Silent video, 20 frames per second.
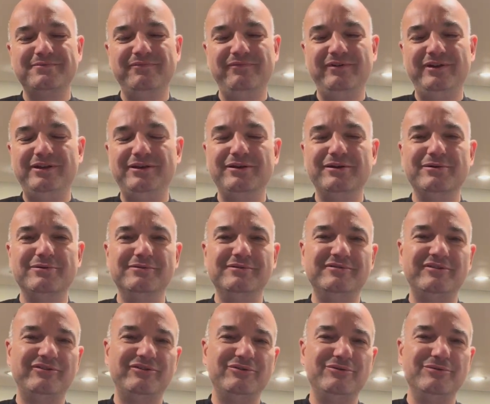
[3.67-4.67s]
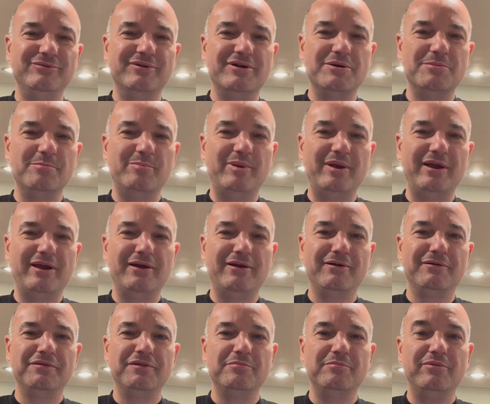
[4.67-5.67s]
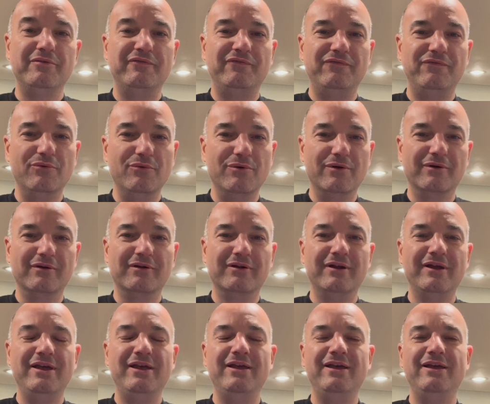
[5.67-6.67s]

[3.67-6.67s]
video to compare the before